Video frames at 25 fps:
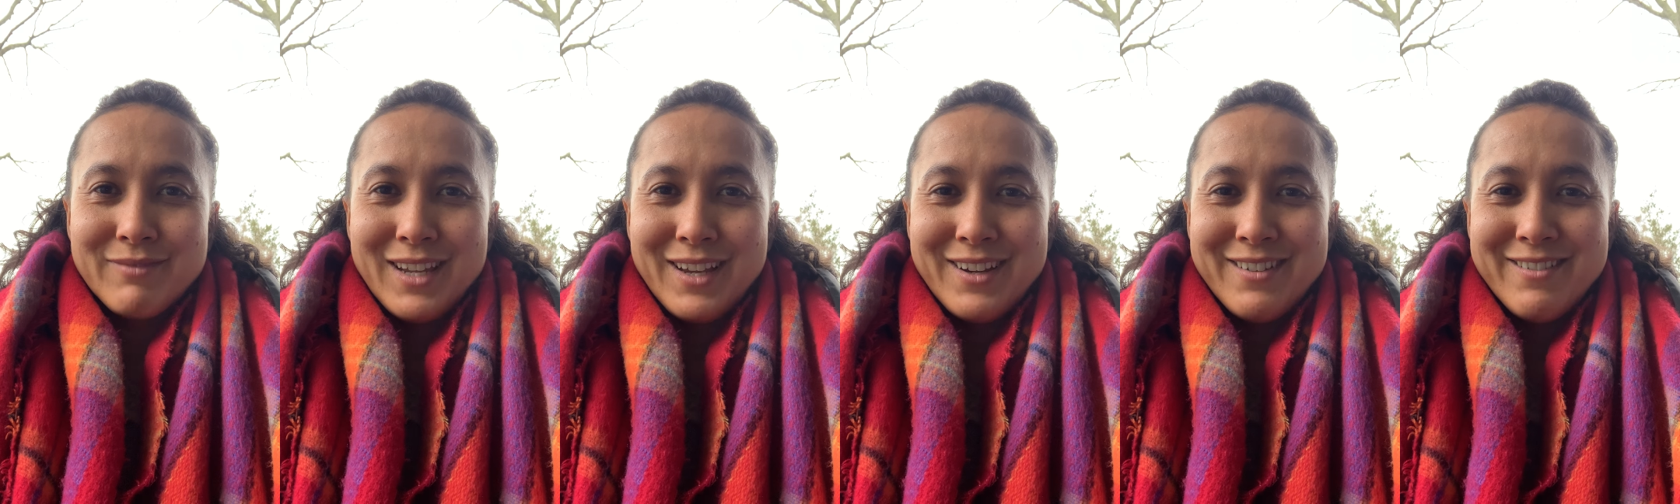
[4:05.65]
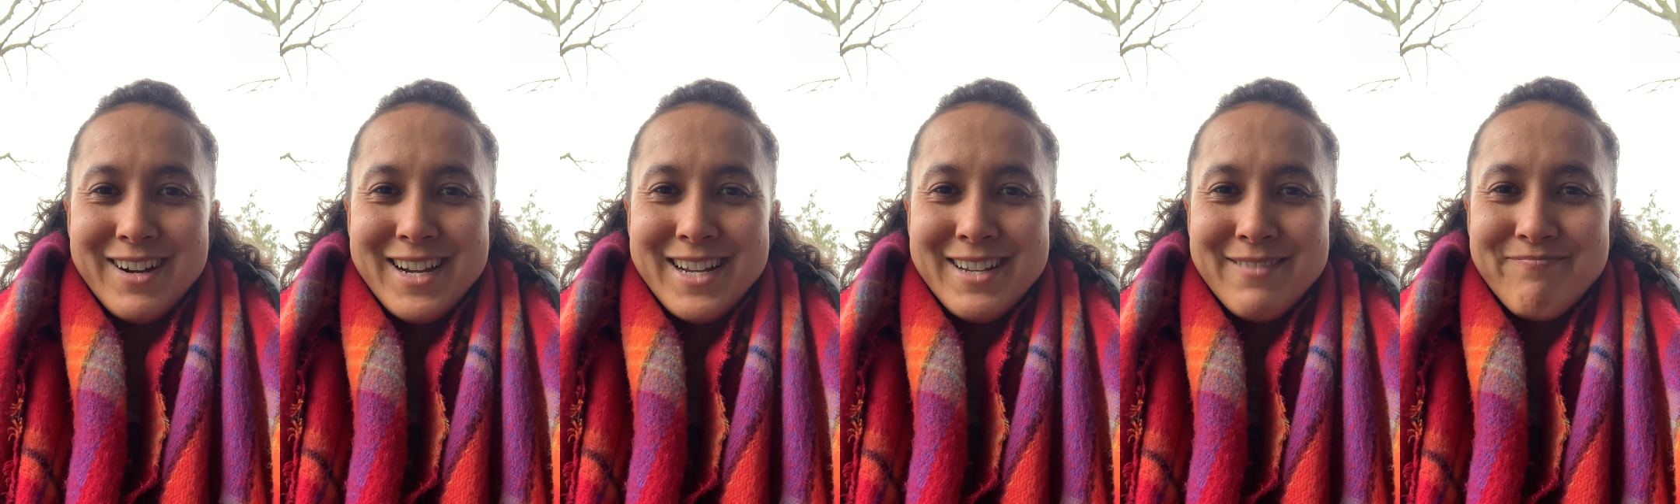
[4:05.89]

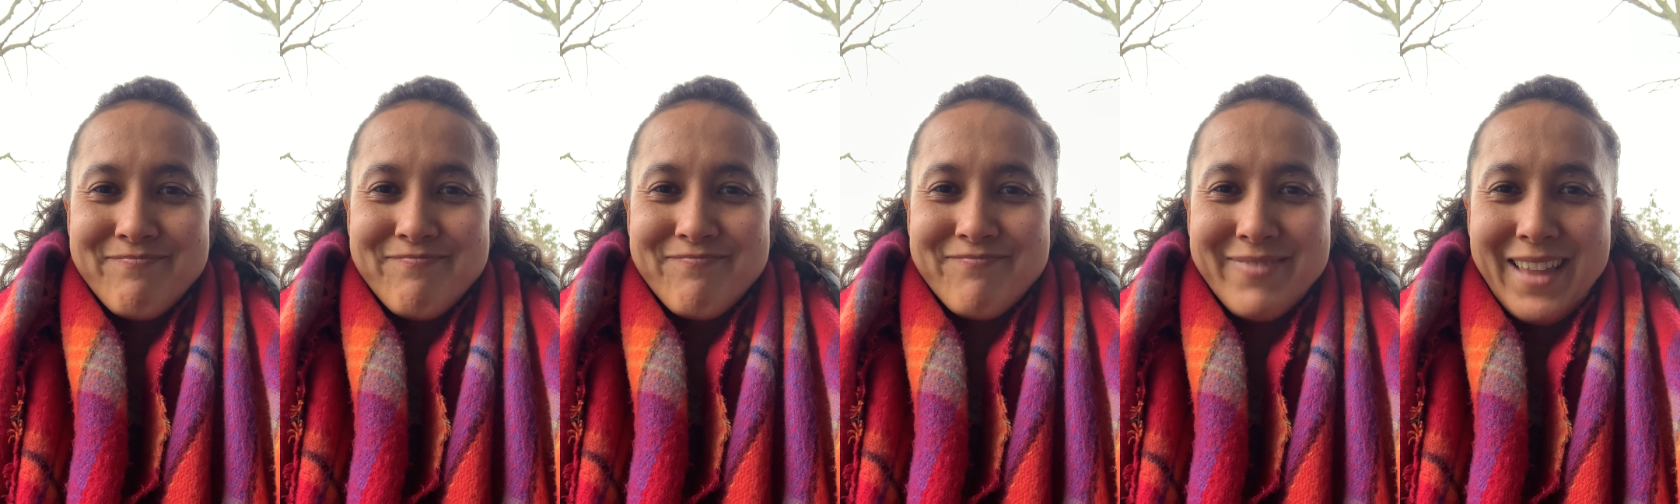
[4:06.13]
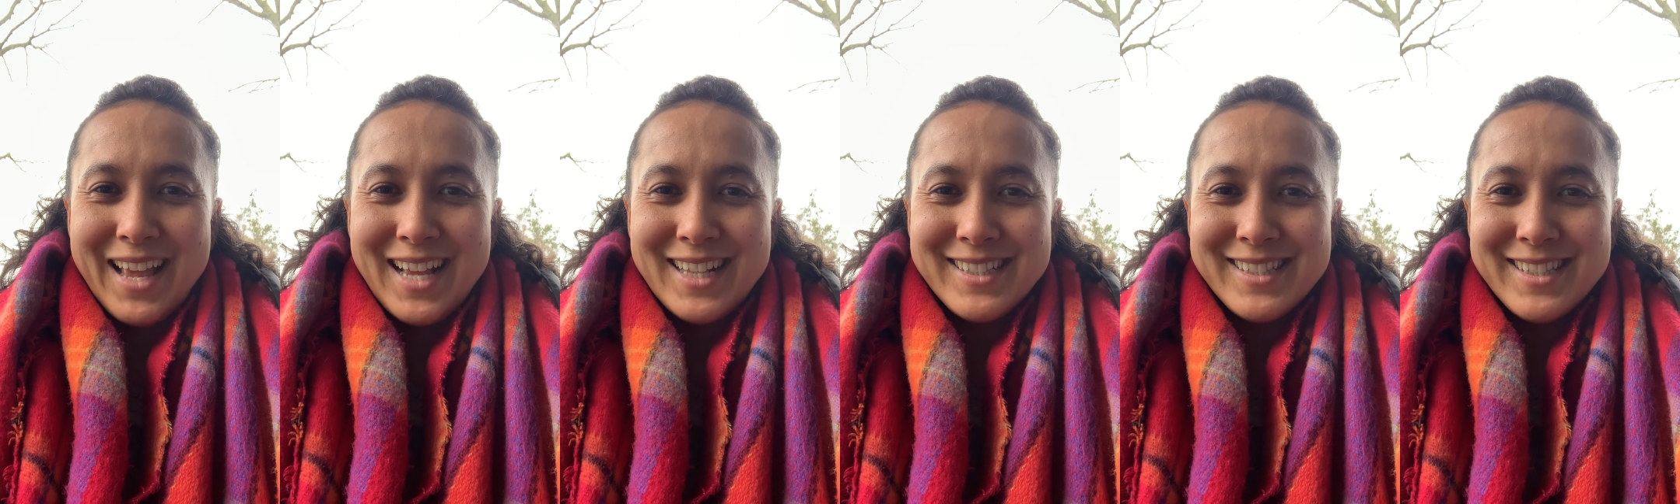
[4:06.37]
all right
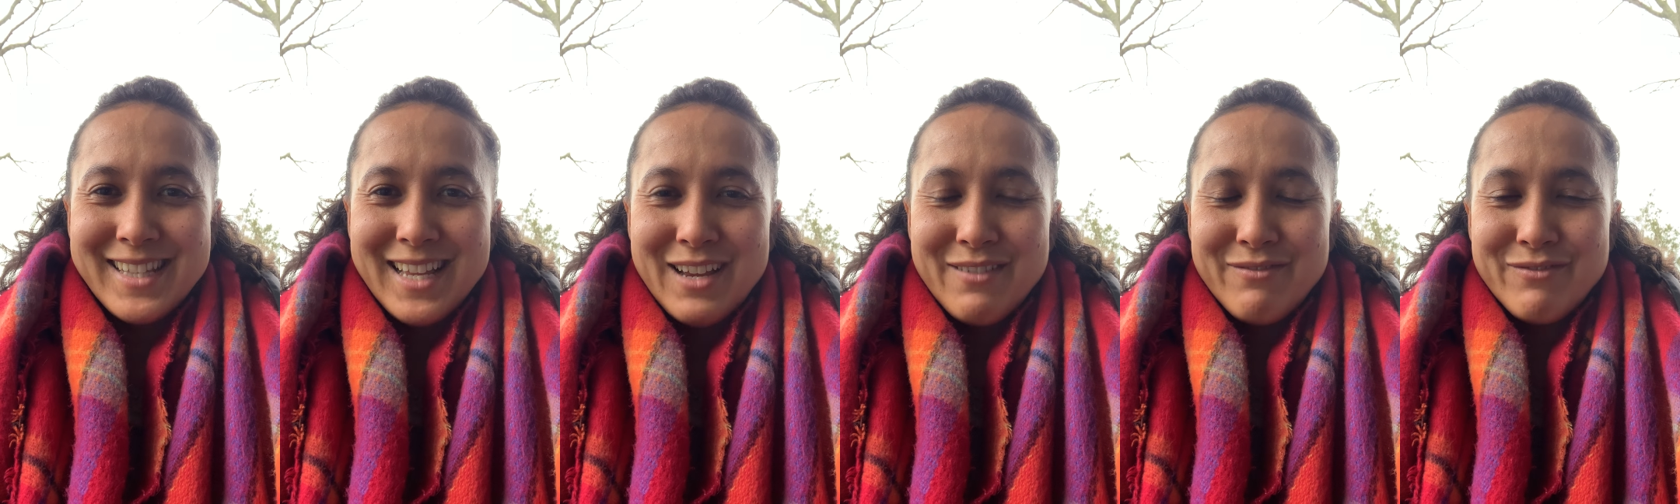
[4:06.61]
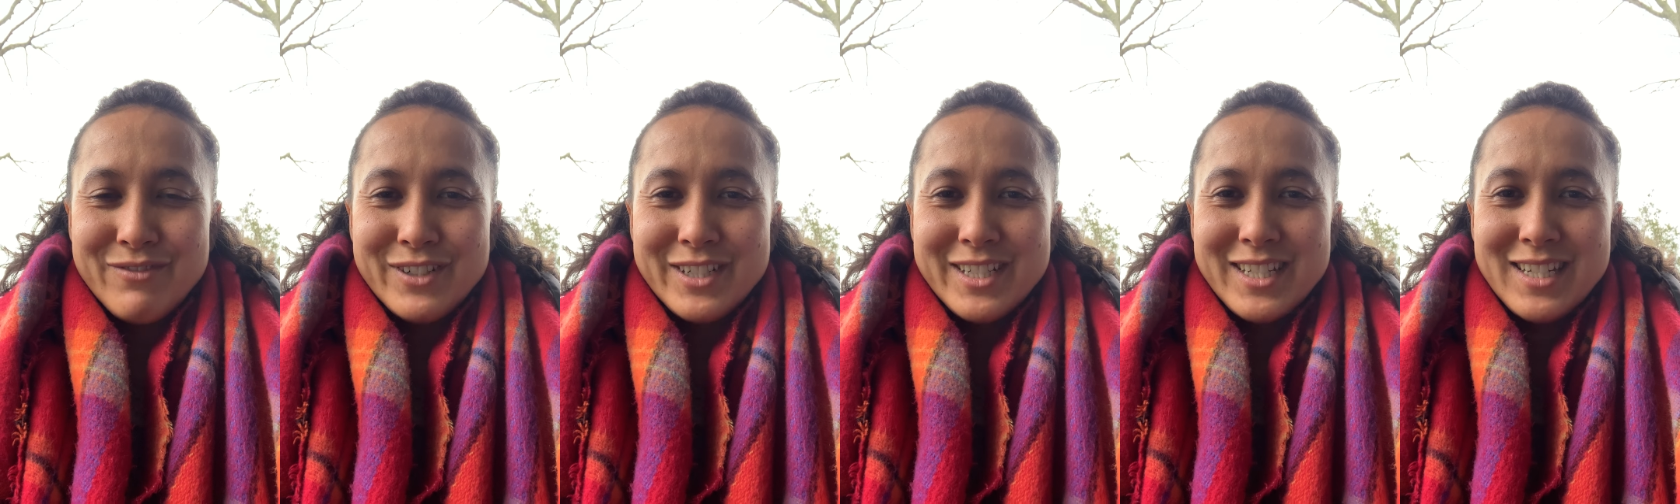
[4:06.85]
that's
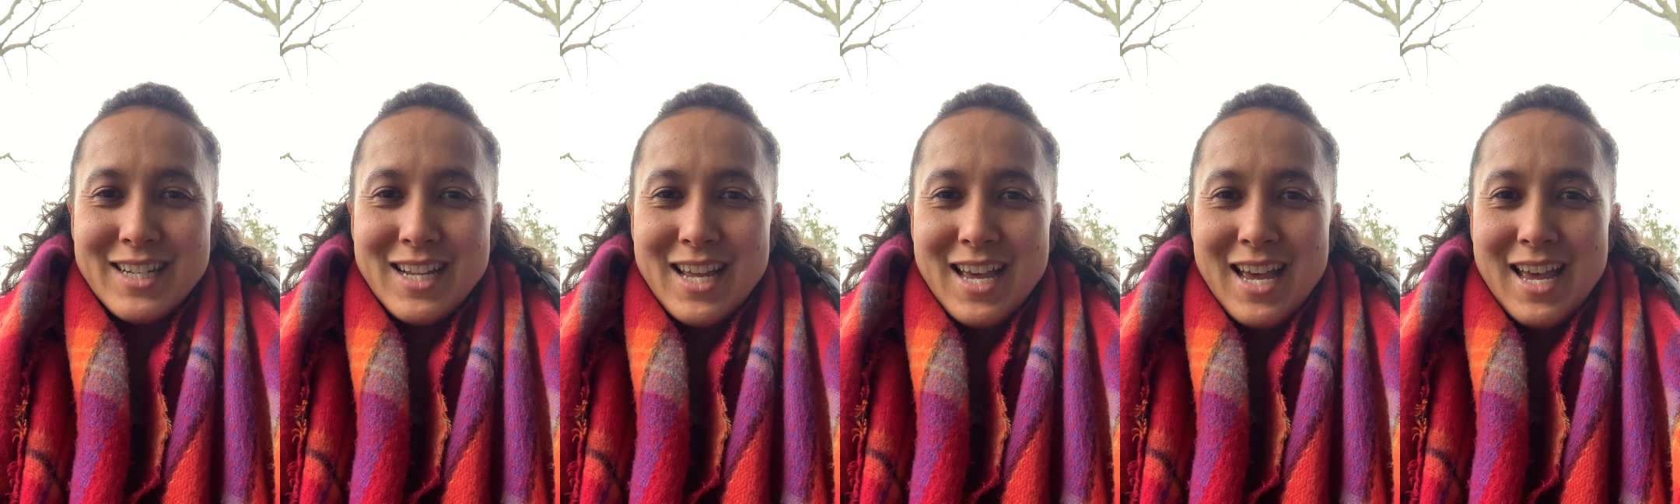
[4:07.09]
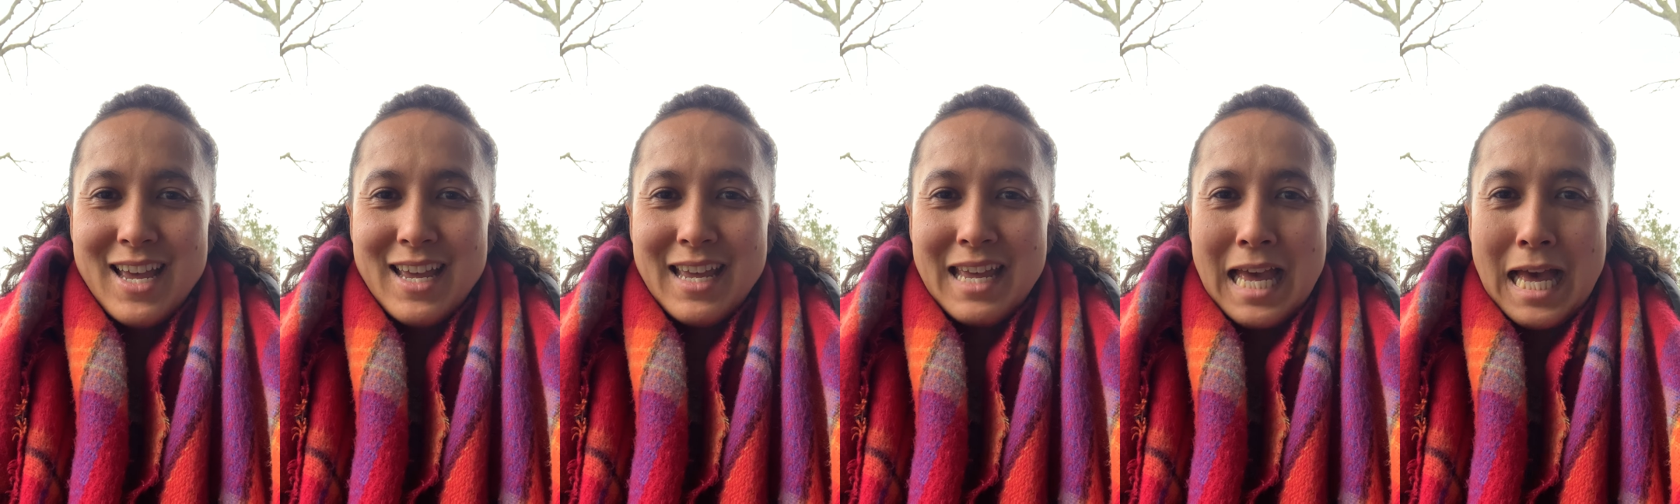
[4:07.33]
that for
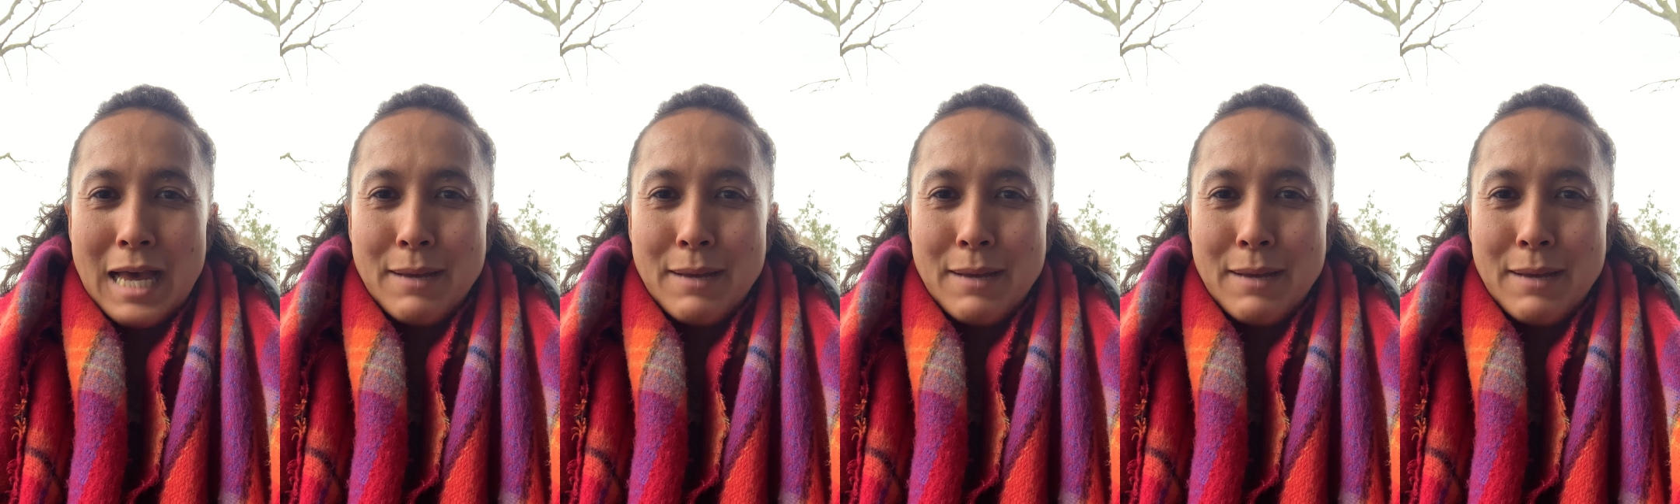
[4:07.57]
today